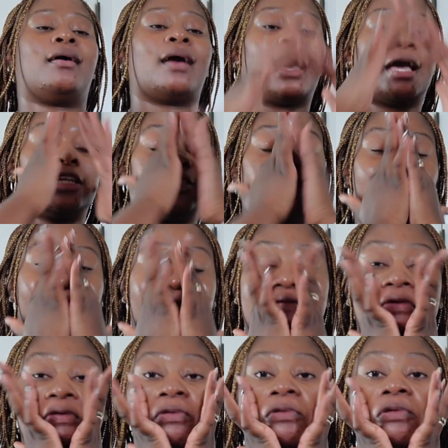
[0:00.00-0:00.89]
I
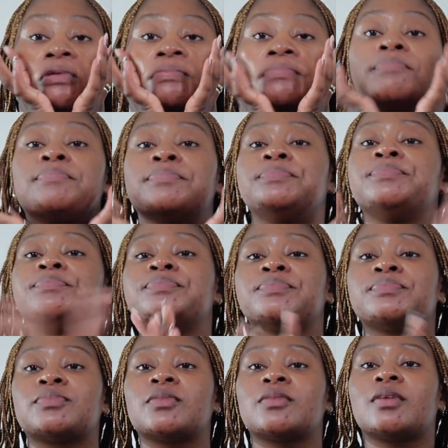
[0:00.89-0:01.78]
drive
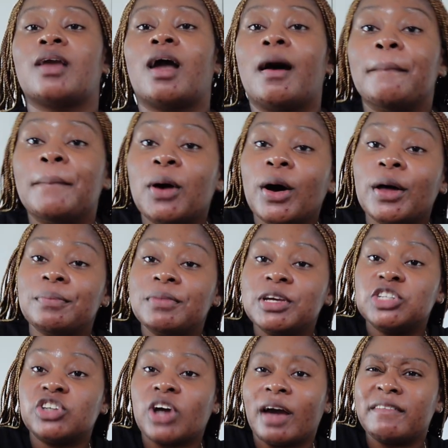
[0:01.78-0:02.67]
home. Upon
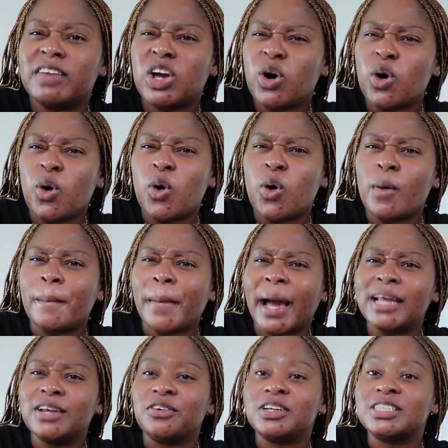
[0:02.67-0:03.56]
me driving home,
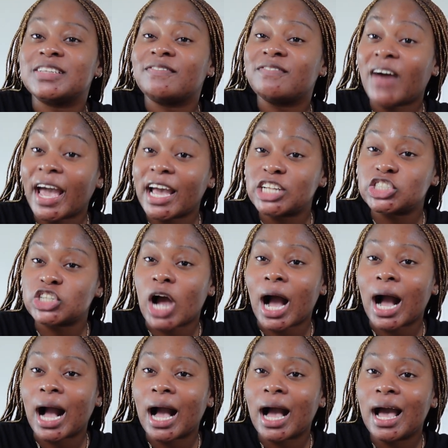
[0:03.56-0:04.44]
I noticed a fire
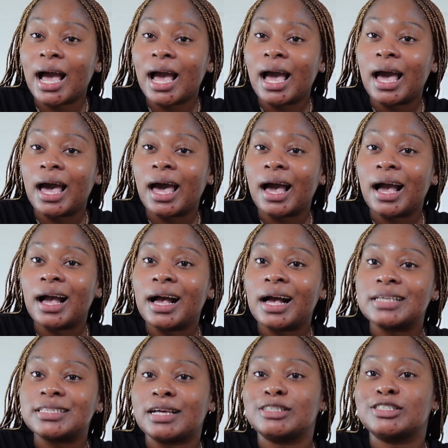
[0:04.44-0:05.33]
truck.
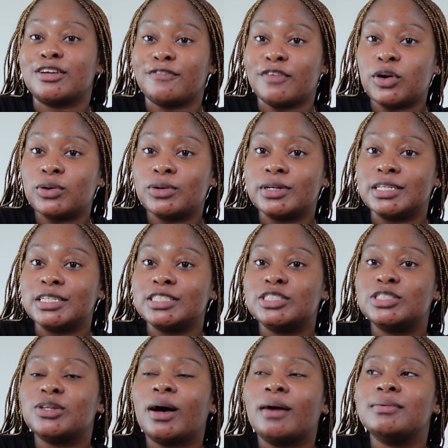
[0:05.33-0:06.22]
Because I was on the
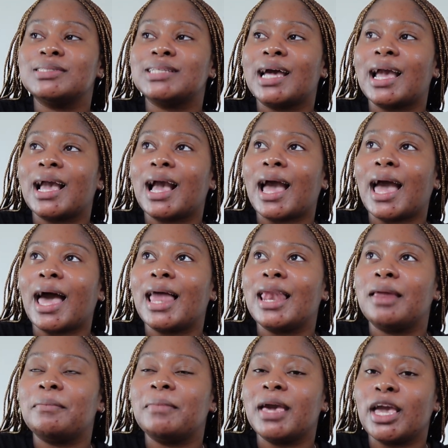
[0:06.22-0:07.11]
phone. So I was like,
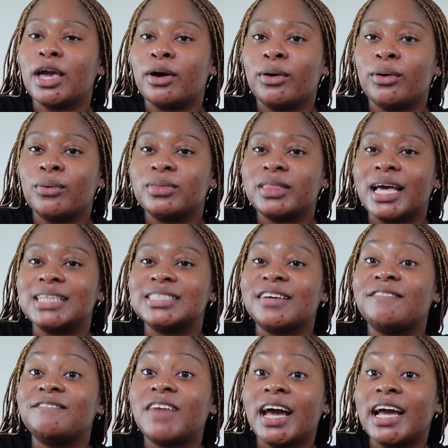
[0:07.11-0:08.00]
LMAO, there's
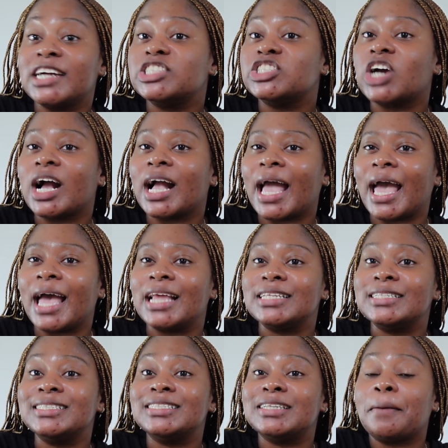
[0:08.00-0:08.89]
a fire truck
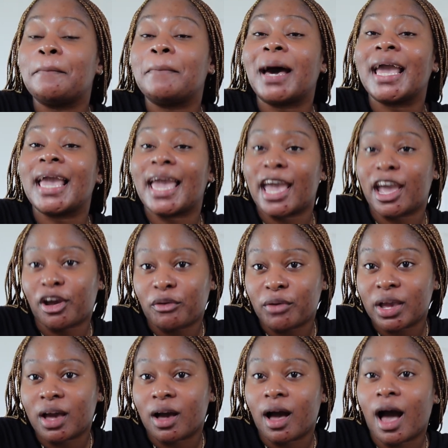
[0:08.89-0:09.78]
heading to my
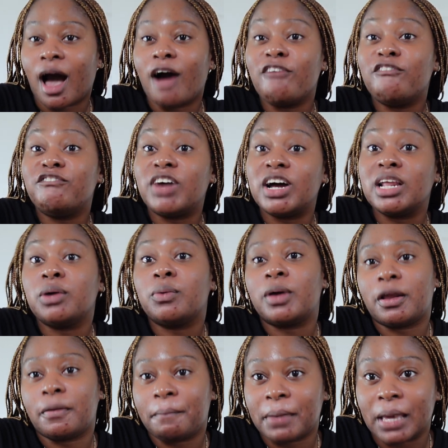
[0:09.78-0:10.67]
area. How funny
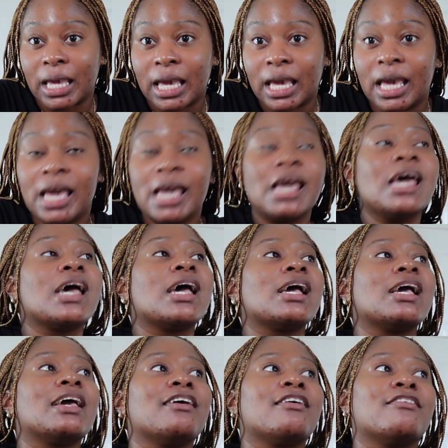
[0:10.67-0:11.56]
would it be
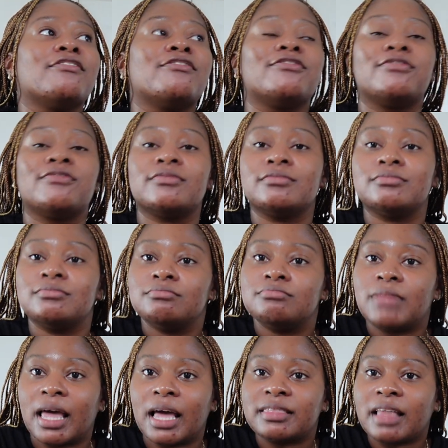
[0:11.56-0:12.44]
if
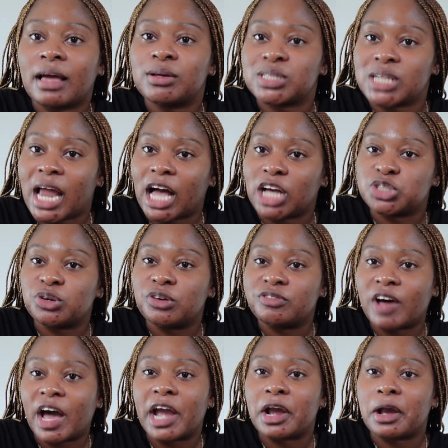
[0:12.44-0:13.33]
like there was an actual
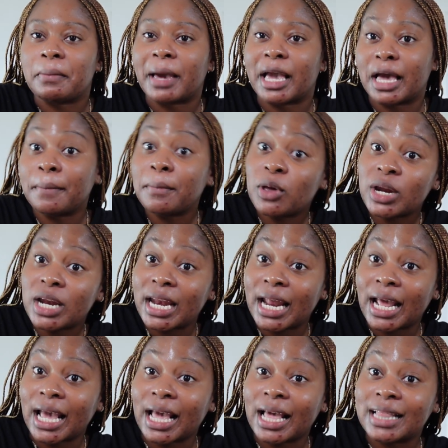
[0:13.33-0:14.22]
fire in my
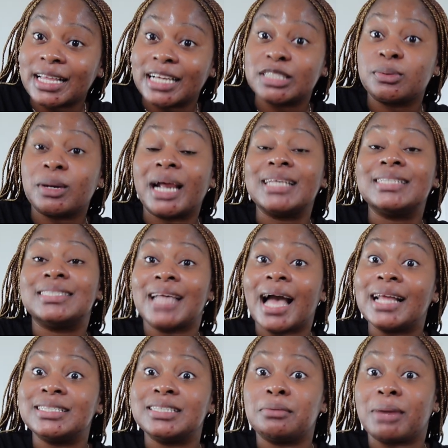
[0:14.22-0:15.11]
community? That's what I
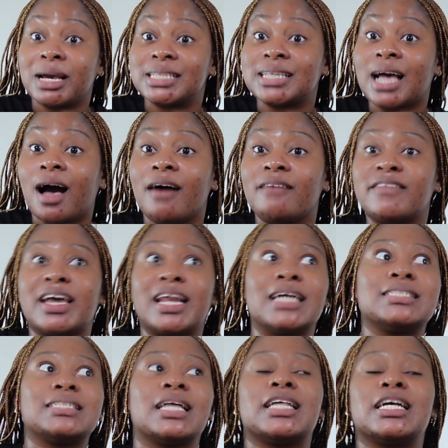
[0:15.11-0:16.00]
said to myself, and
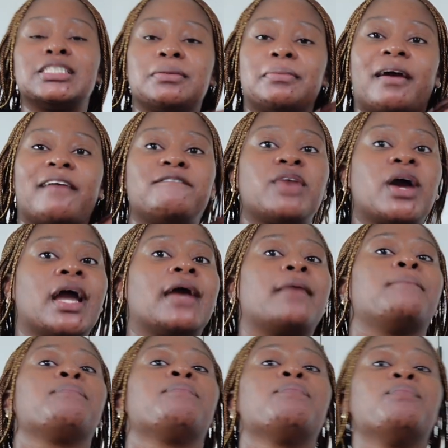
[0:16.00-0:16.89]
I said that to my
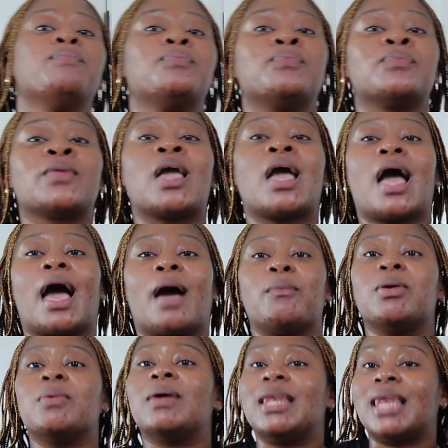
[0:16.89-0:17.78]
friend, and
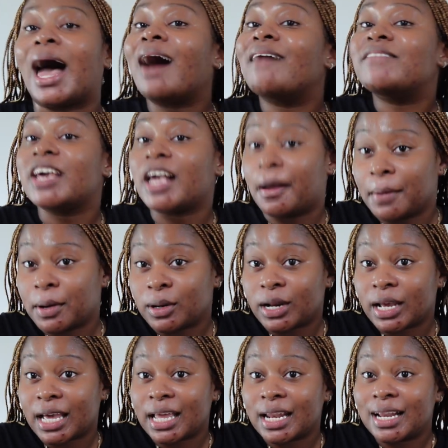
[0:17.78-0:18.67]
we were laughing about
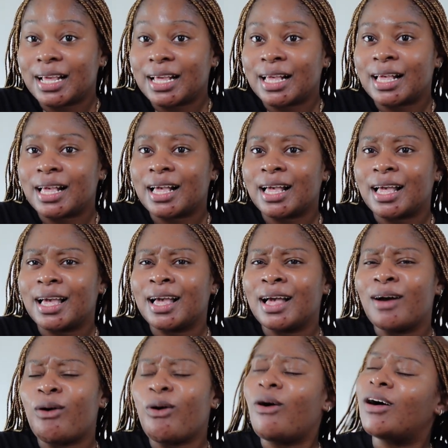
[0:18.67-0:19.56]
it.
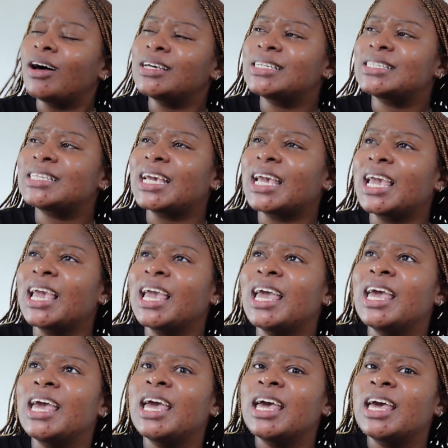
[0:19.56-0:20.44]
Well, you
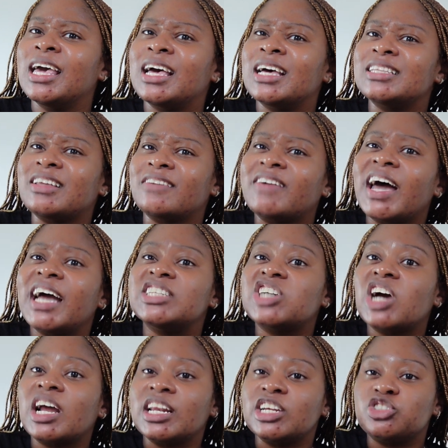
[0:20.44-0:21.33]
see, the fire
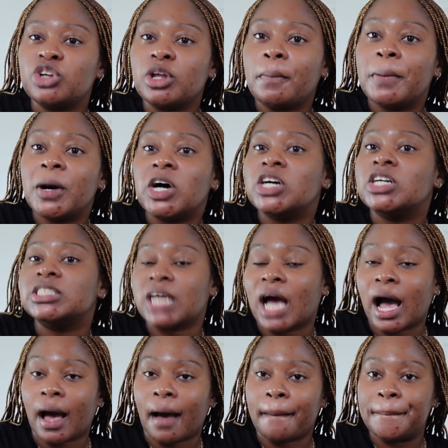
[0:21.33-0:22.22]
truck literally pulled
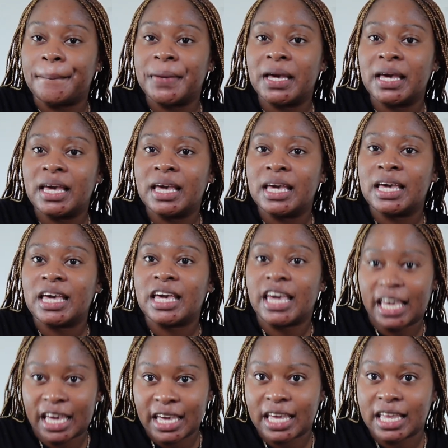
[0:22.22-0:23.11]
up
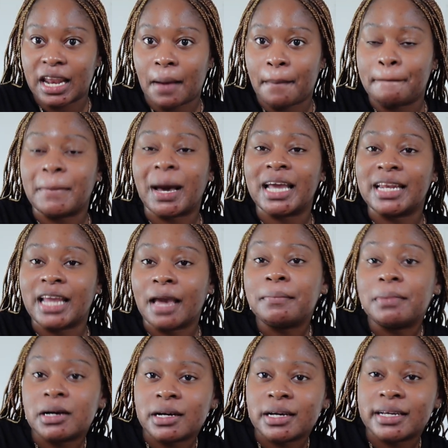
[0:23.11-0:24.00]
in my
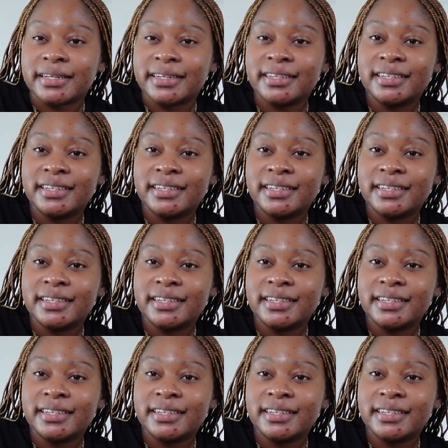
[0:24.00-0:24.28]
neighborhood